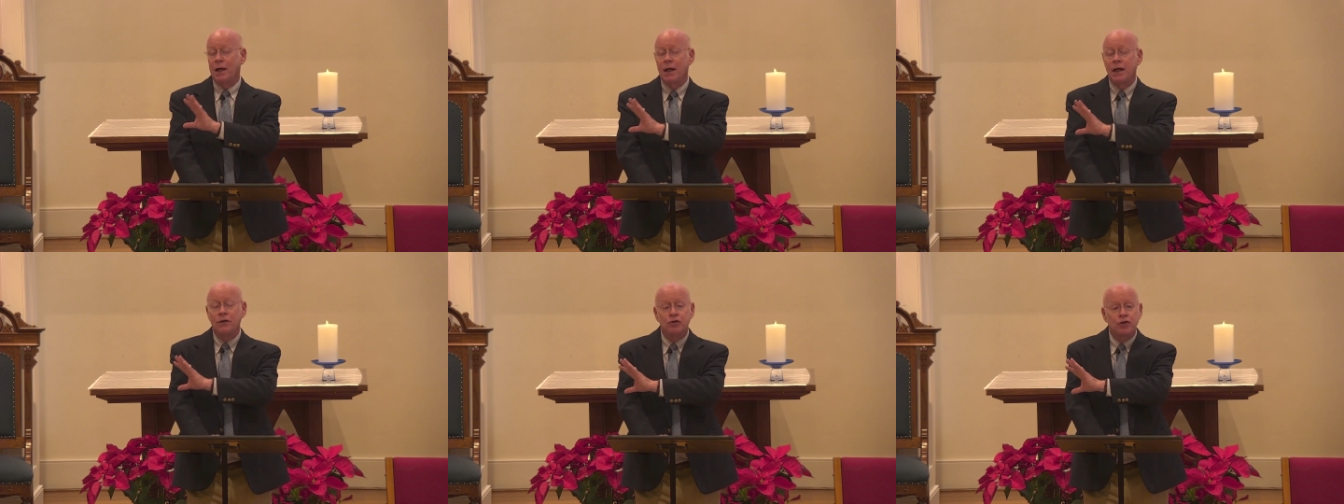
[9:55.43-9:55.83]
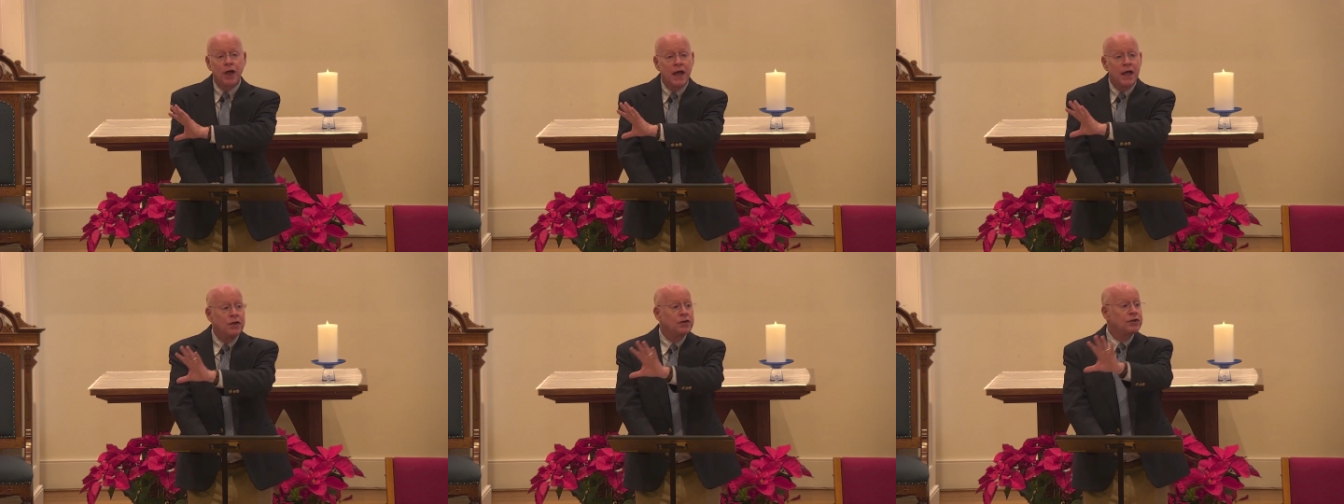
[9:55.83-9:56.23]
it
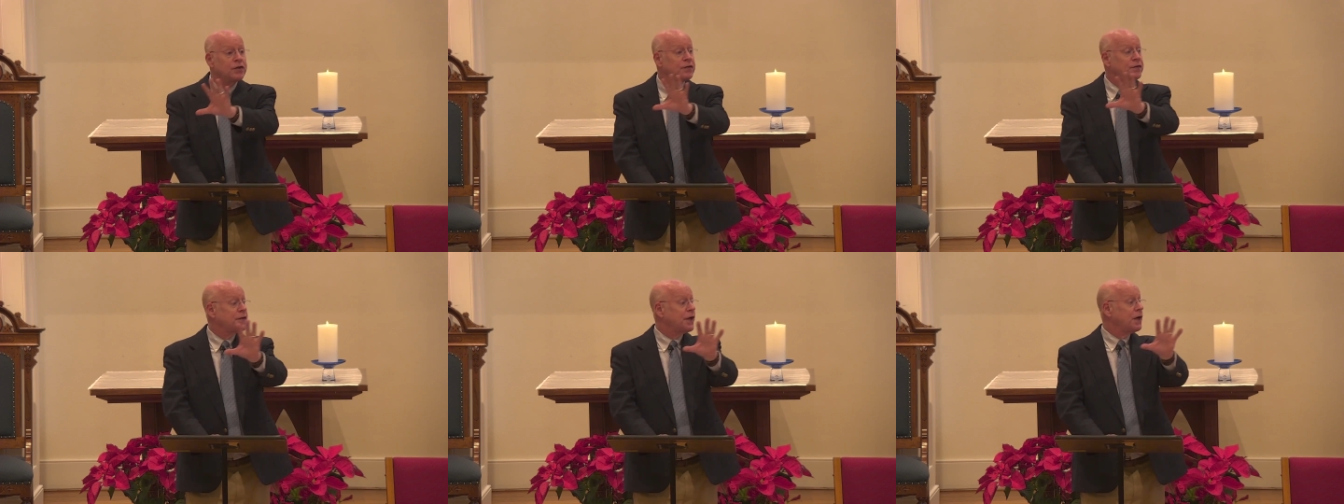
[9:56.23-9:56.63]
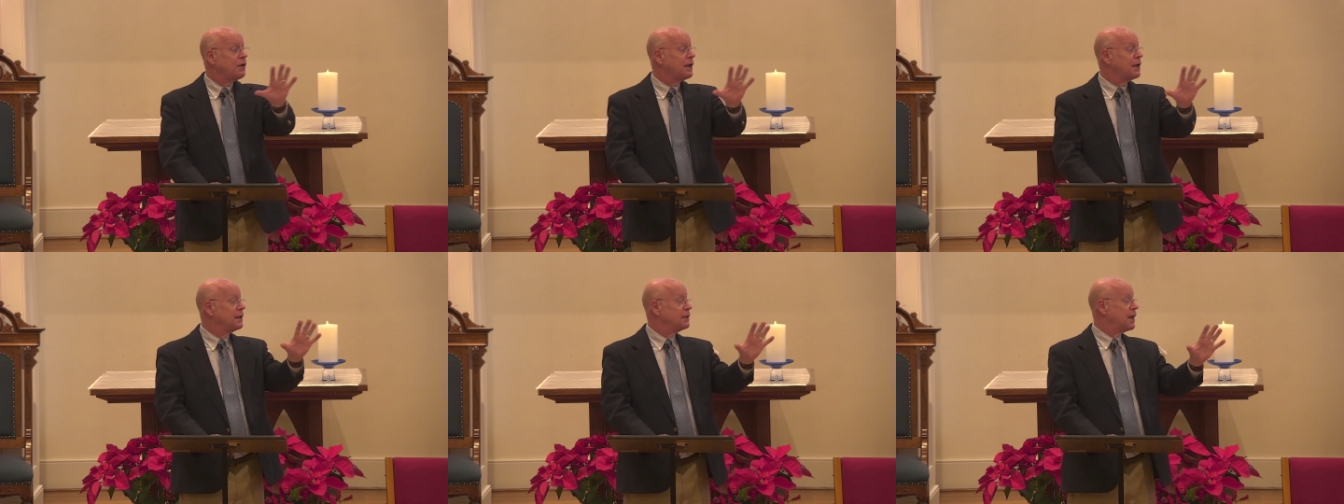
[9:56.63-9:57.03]
changes
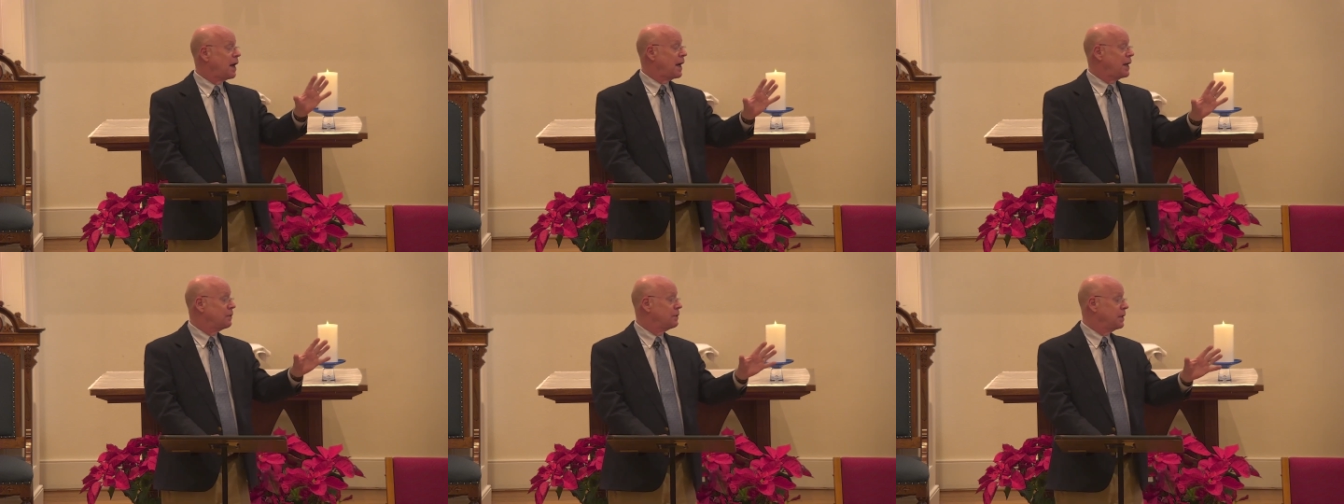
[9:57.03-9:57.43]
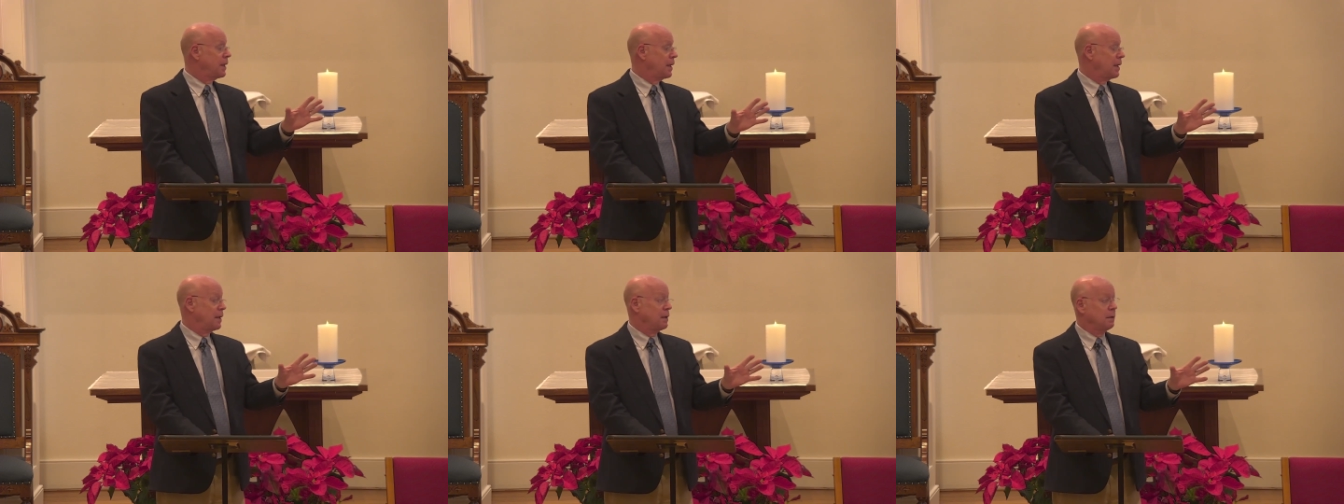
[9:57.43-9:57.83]
their entire
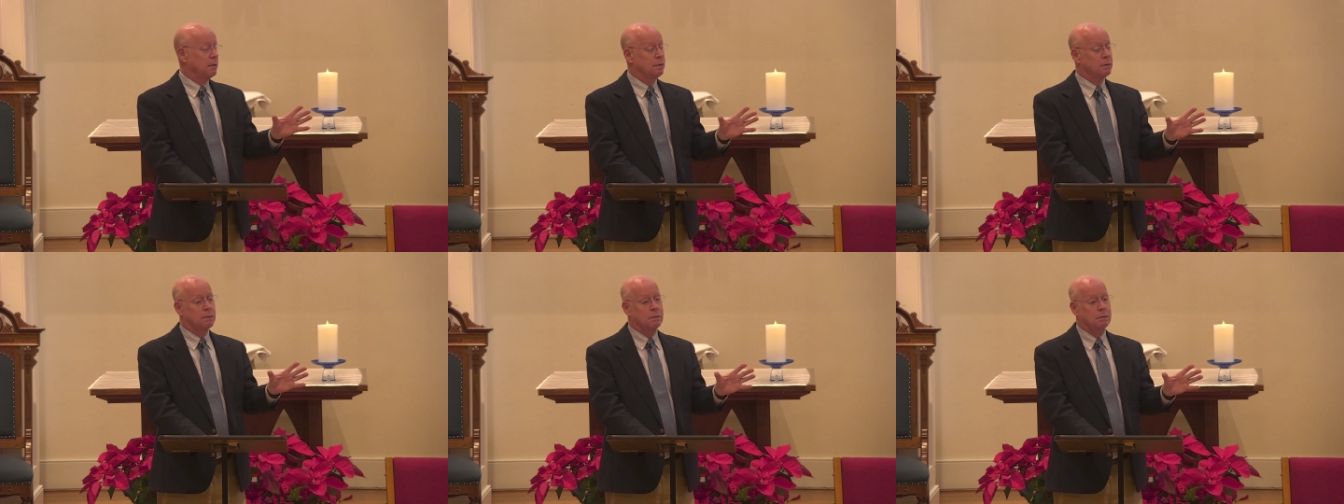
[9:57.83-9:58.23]
day.